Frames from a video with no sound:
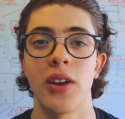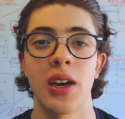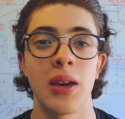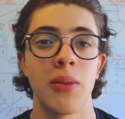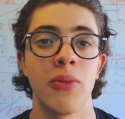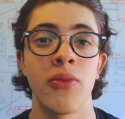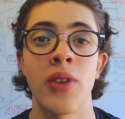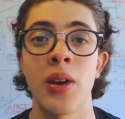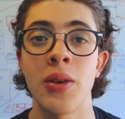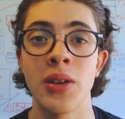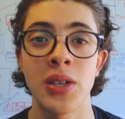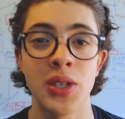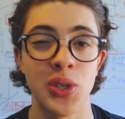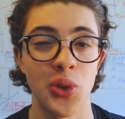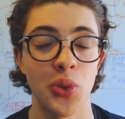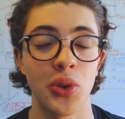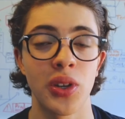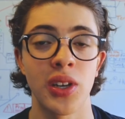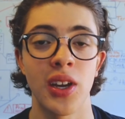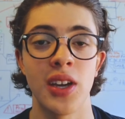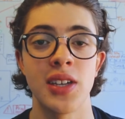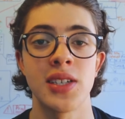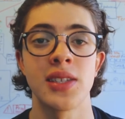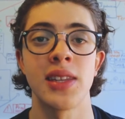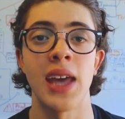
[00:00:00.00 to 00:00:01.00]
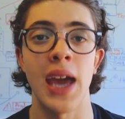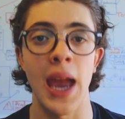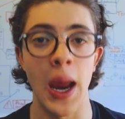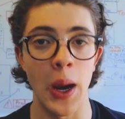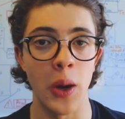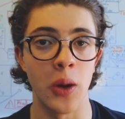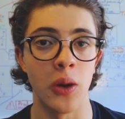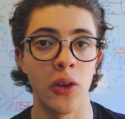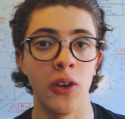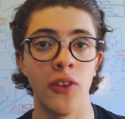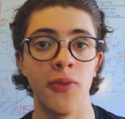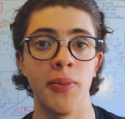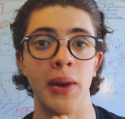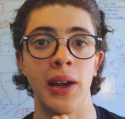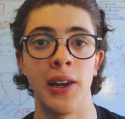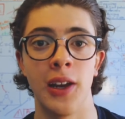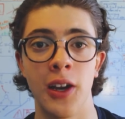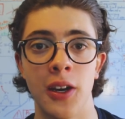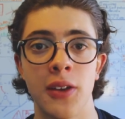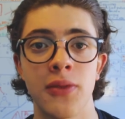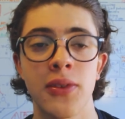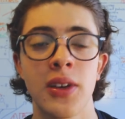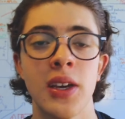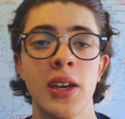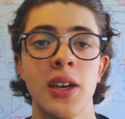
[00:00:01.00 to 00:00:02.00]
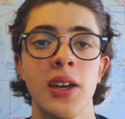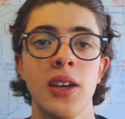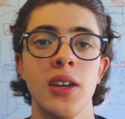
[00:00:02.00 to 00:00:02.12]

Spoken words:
I am very disorganized in that area of my life.